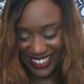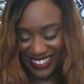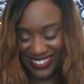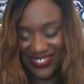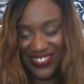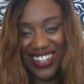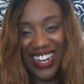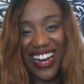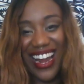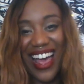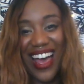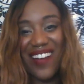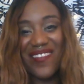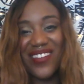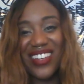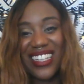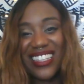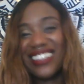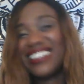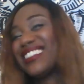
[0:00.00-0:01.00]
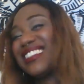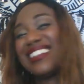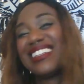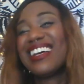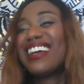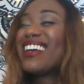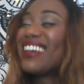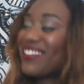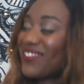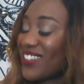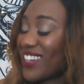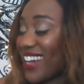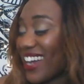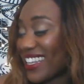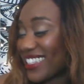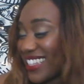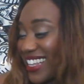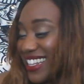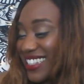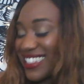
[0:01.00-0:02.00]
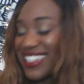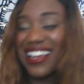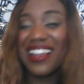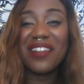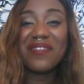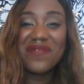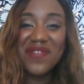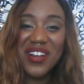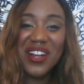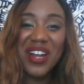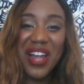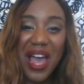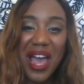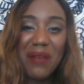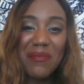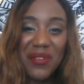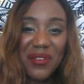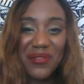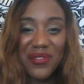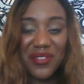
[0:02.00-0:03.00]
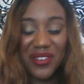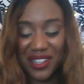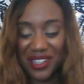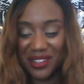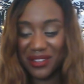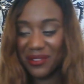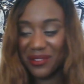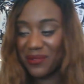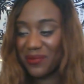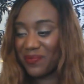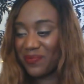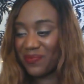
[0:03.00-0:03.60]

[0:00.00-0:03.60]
Very happy. If you guys can't tell, I'm very happy for you.